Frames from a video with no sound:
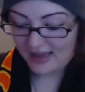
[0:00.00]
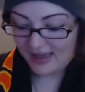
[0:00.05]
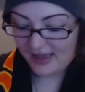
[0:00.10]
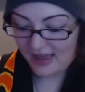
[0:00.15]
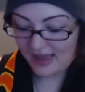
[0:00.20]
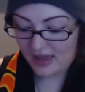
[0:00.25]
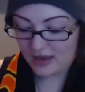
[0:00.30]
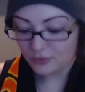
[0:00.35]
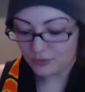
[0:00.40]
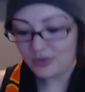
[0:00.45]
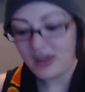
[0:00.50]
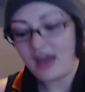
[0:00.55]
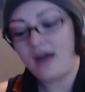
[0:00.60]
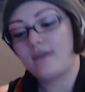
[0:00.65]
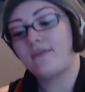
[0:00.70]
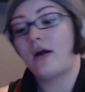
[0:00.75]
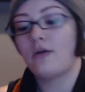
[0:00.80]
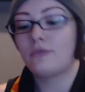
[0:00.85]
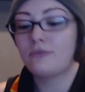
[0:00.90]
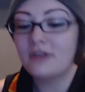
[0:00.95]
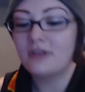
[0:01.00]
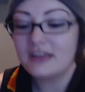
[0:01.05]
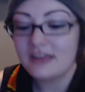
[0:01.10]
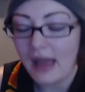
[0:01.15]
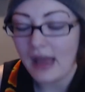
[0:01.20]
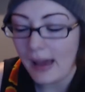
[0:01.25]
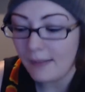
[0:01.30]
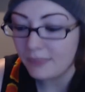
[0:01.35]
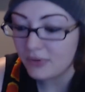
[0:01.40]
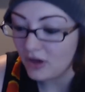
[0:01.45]
And we have our
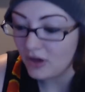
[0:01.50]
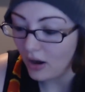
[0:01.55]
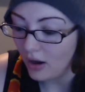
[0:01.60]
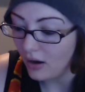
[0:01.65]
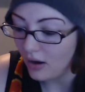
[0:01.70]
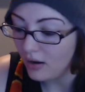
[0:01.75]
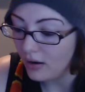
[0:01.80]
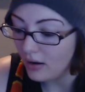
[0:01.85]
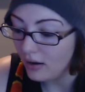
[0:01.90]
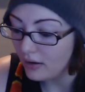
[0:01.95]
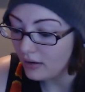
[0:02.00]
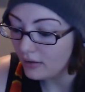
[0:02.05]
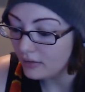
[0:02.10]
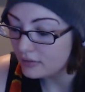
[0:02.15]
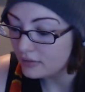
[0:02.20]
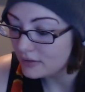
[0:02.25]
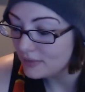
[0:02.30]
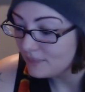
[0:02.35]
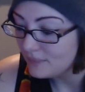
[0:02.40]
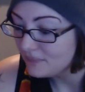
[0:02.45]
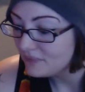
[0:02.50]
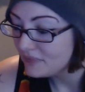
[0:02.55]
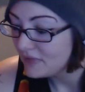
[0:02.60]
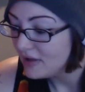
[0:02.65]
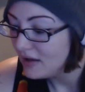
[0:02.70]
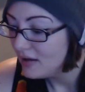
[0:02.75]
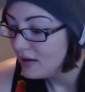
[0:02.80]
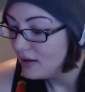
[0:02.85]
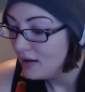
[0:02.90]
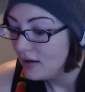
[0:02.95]
recap card.
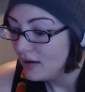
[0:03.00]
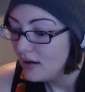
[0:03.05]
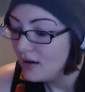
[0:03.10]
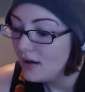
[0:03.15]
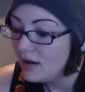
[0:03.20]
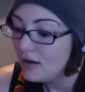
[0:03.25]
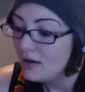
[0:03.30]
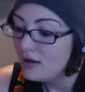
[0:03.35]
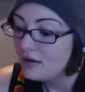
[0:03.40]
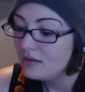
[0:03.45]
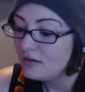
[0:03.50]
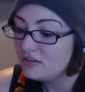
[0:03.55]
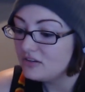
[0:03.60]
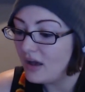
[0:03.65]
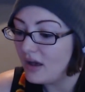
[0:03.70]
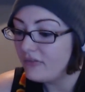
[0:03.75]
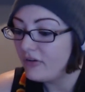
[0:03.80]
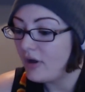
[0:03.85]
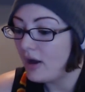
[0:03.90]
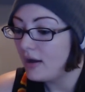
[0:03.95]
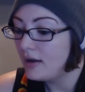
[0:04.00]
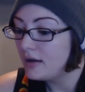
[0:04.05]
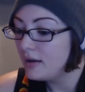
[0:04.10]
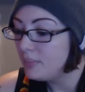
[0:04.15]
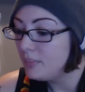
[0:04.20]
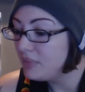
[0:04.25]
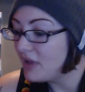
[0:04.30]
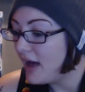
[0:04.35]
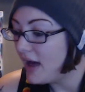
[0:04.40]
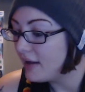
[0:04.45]
Sci-fi
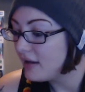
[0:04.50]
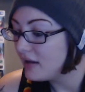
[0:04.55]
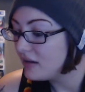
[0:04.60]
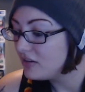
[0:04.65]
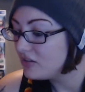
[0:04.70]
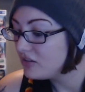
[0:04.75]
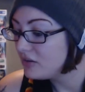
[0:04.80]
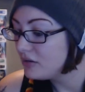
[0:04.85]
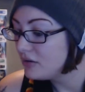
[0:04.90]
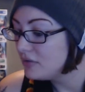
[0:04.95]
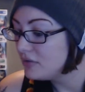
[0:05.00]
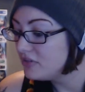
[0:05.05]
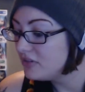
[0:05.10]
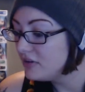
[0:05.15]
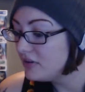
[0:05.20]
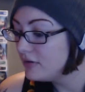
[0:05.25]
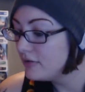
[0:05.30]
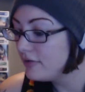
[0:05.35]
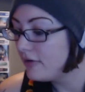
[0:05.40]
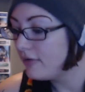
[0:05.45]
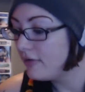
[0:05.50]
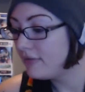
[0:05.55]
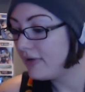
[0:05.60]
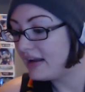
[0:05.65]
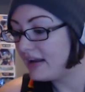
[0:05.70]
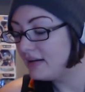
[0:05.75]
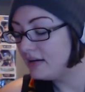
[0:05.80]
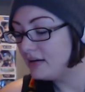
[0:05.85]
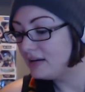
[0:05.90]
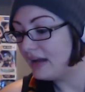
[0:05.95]
block exclusive,
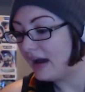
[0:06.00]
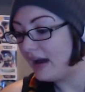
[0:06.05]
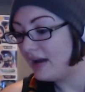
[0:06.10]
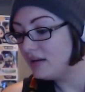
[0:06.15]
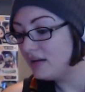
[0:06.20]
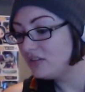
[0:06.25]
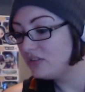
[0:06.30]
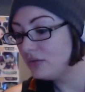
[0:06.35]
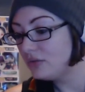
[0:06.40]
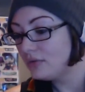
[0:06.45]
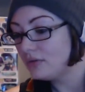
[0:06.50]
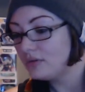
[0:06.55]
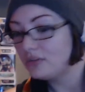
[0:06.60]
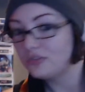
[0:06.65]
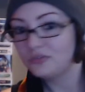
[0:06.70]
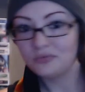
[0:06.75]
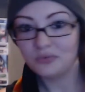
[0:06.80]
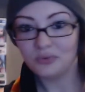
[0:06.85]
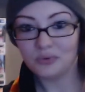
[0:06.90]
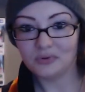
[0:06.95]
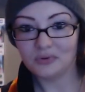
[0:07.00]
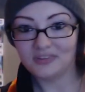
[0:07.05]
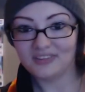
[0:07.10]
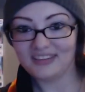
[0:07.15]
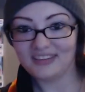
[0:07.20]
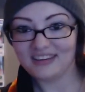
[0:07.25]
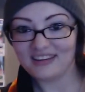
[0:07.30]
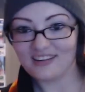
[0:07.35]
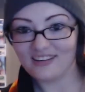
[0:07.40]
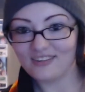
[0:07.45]
Red Dinosaurs Ruled
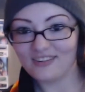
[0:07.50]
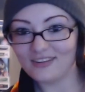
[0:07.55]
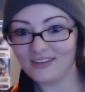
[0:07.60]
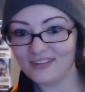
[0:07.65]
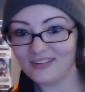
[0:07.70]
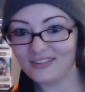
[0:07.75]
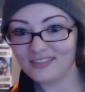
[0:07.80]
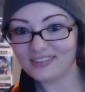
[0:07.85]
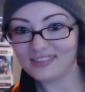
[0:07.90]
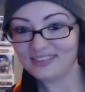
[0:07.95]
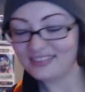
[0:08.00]
the Earth,